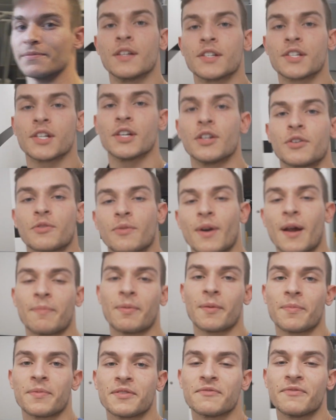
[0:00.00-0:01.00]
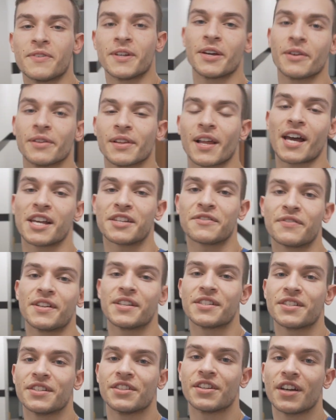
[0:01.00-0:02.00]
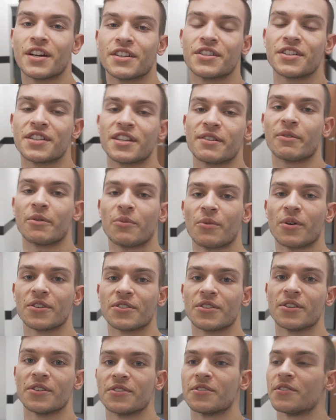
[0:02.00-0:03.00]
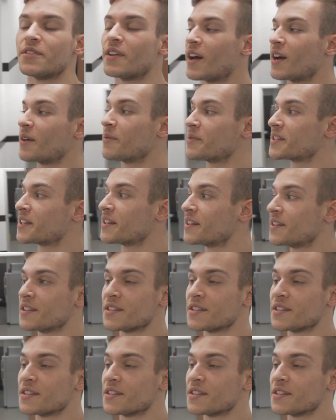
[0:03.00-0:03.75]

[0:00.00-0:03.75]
So to wrap up this video, last finishing touches that we worked on tonight was getting